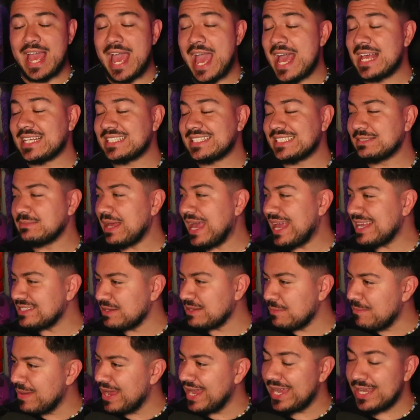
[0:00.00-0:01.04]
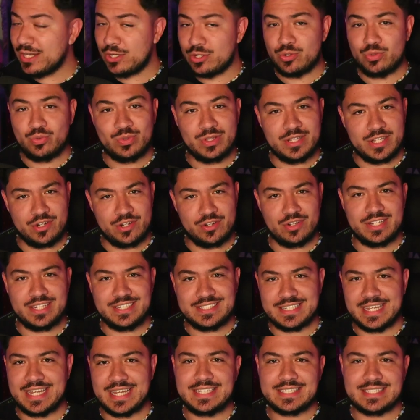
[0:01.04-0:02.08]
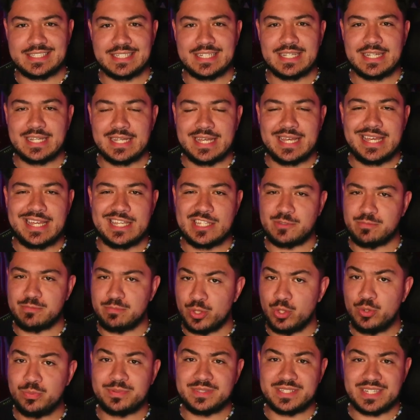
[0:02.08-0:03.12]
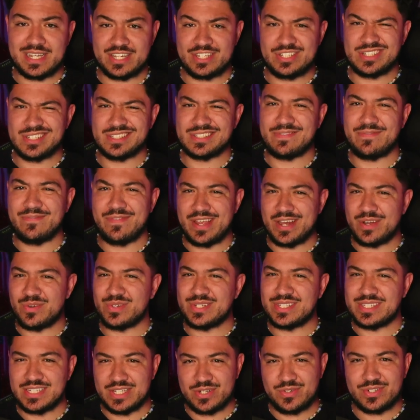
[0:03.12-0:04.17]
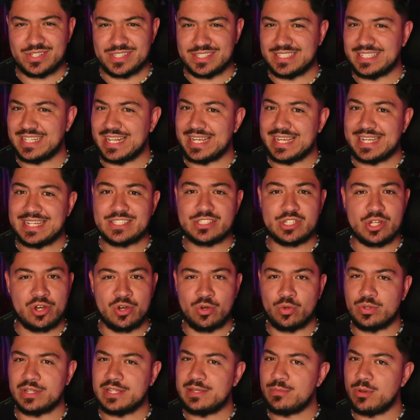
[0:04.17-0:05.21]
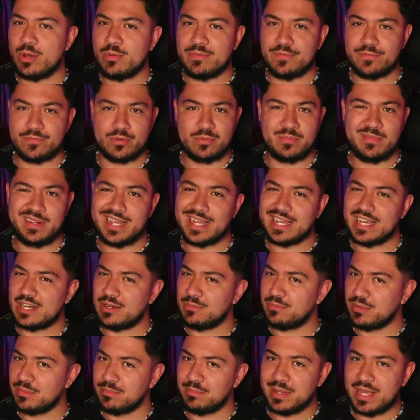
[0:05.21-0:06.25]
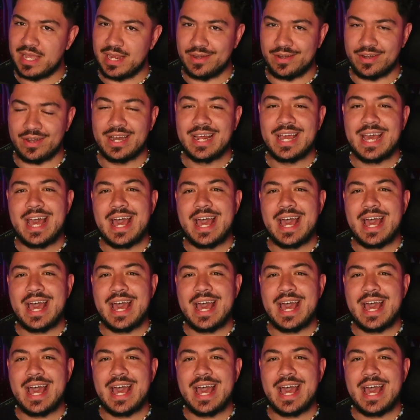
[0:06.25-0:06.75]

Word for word: As a man who literally takes his poop sessions very seriously, like, it's a holy moment for me. I gotta prepare.